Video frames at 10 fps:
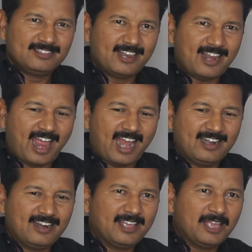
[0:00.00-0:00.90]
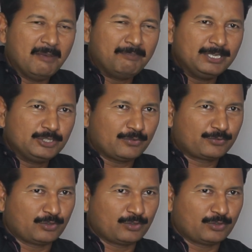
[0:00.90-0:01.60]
then add a pinch of